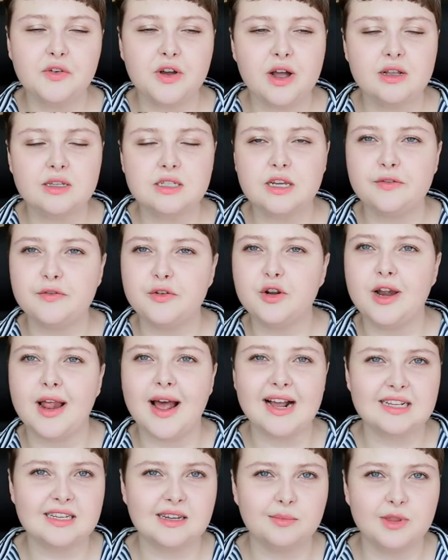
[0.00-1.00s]
files if you
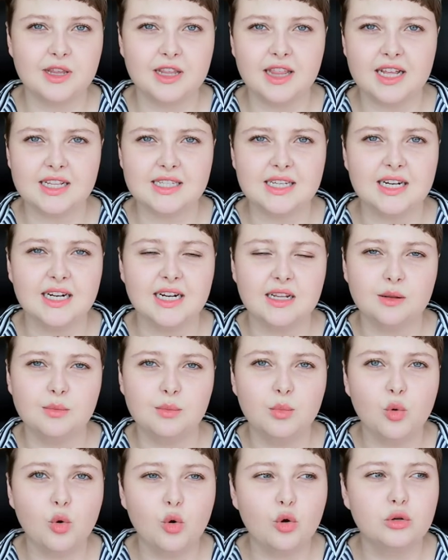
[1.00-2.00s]
like something that's a little
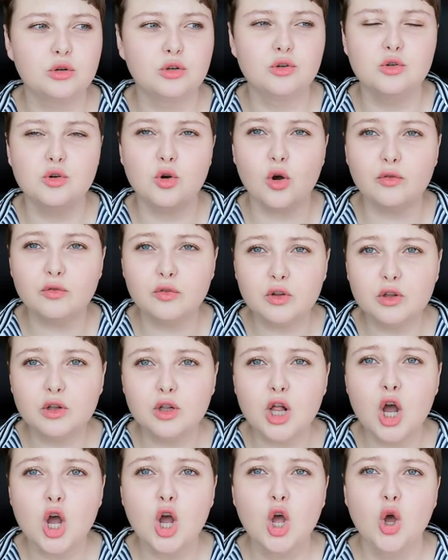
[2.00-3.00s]
more
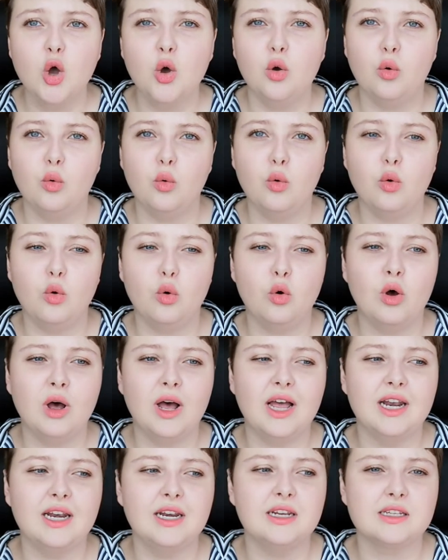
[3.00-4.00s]
novel or
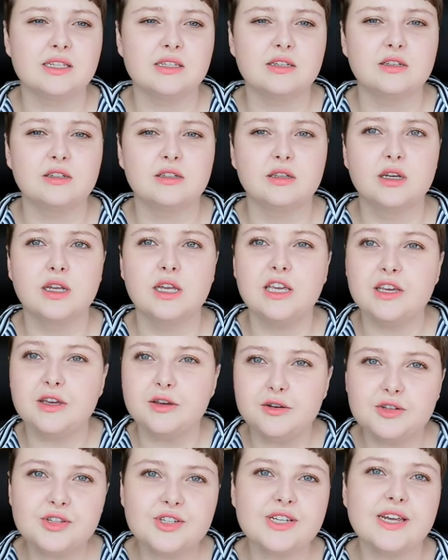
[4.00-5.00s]
a little
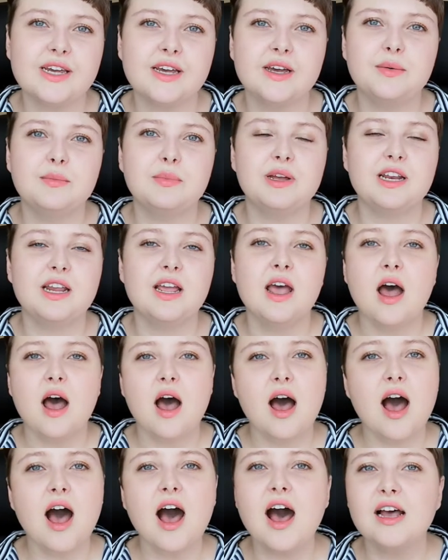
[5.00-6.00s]
cuter, but
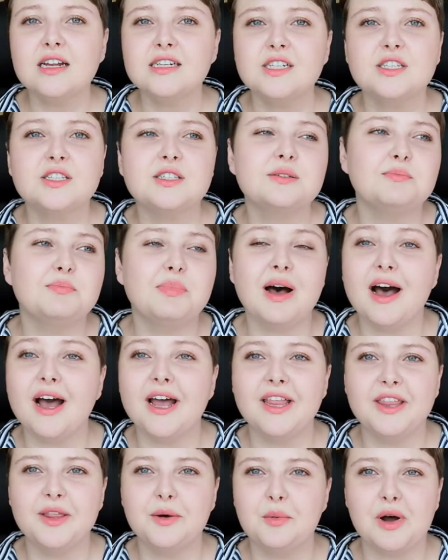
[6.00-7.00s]
I just
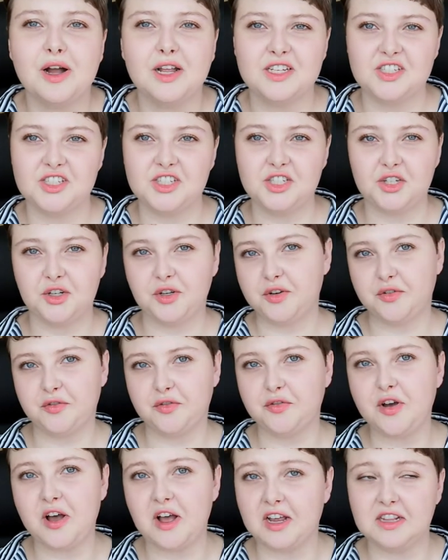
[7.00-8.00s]
buy the ones that you can
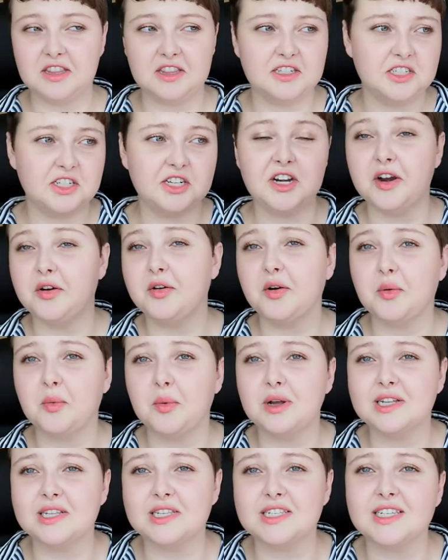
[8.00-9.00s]
find, the generic
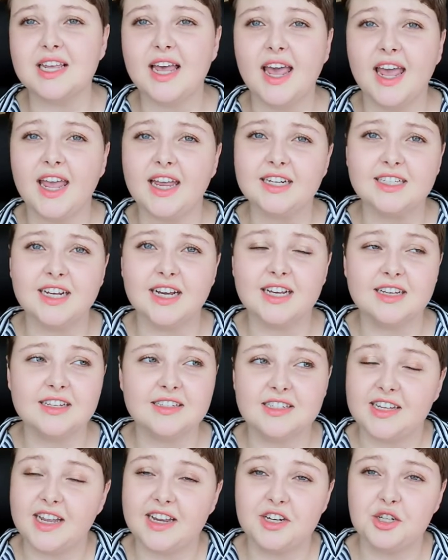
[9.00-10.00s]
ones, in a
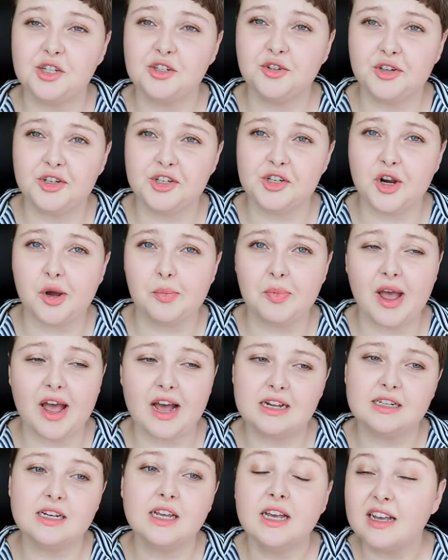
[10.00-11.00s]
stationery shop,
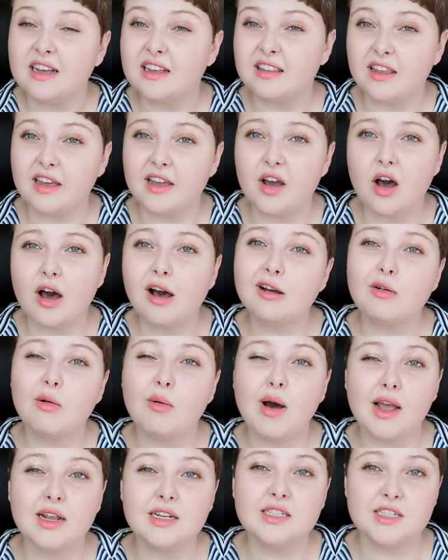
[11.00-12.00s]
and they are
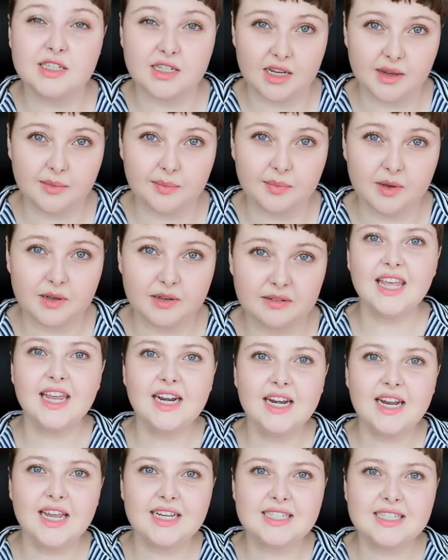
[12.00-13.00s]
quite cheap.
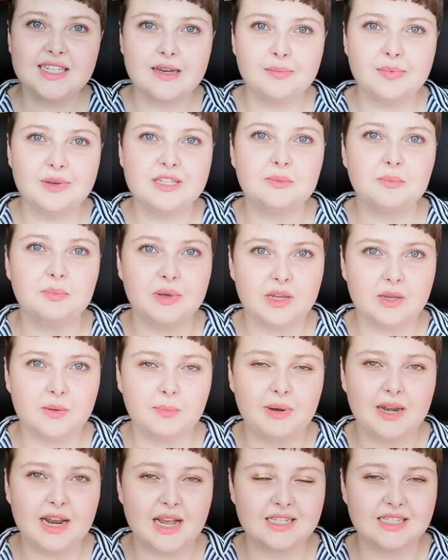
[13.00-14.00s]
Then next up is big
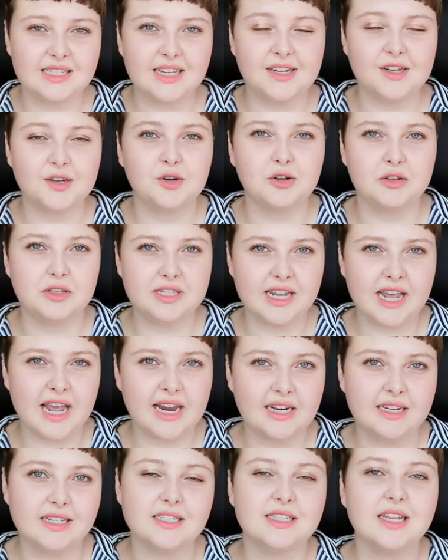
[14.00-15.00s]
plastic
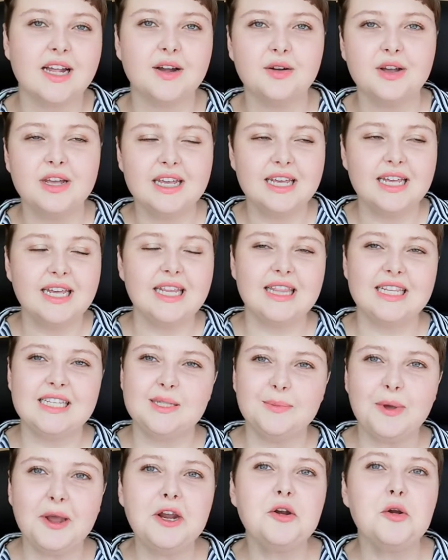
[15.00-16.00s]
containers. Now
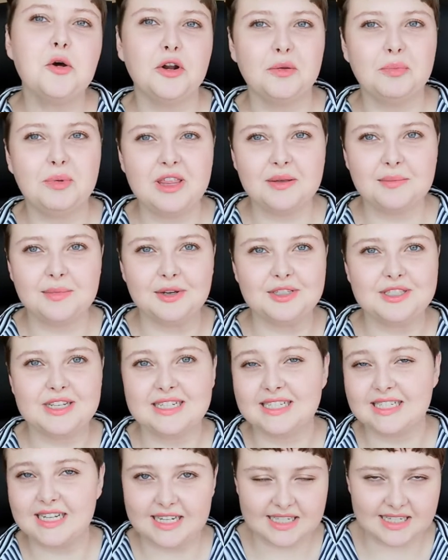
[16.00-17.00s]
this may not be the most
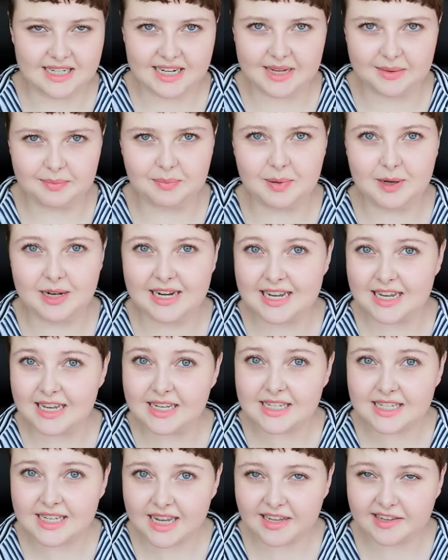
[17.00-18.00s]
aesthetically
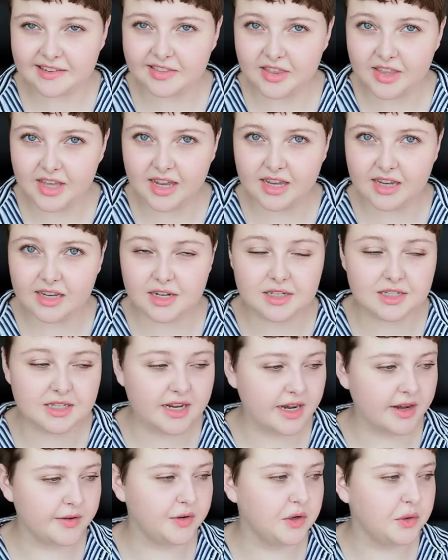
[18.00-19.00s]
pleasing thing to
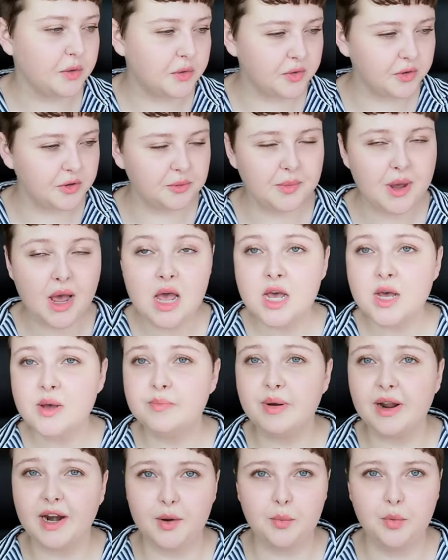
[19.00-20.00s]
have in your room,
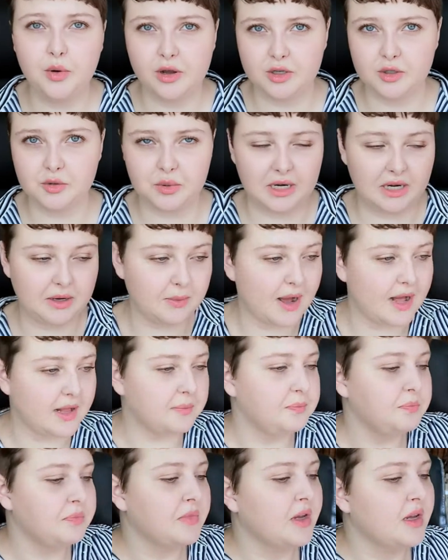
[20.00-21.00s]
but it works really well.
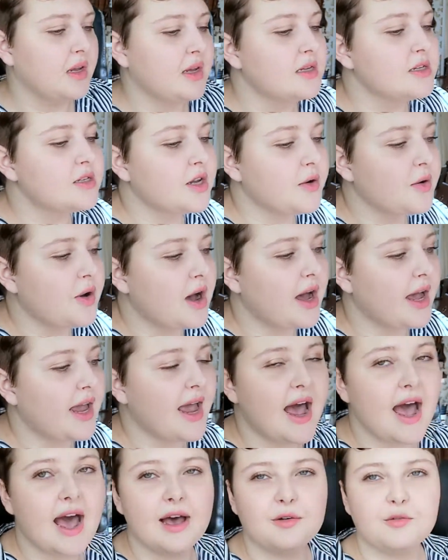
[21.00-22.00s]
So I
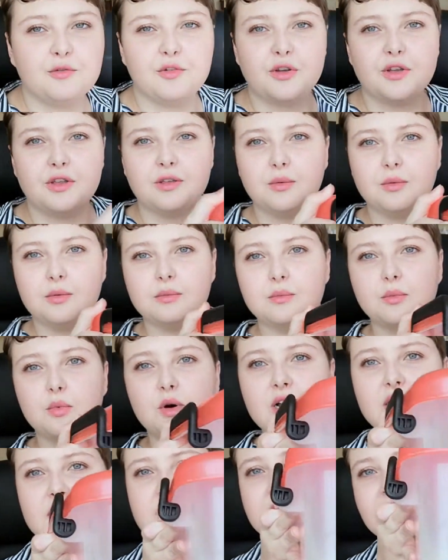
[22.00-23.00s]
have
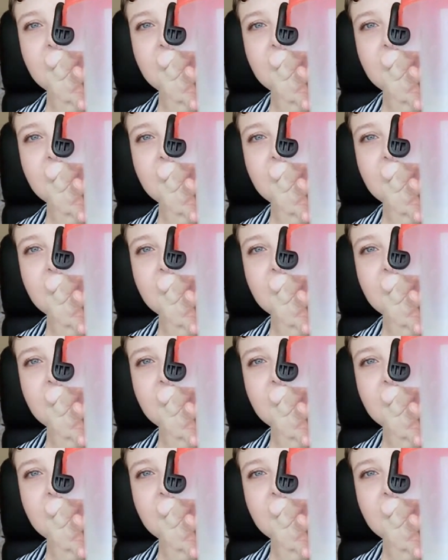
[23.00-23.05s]
ones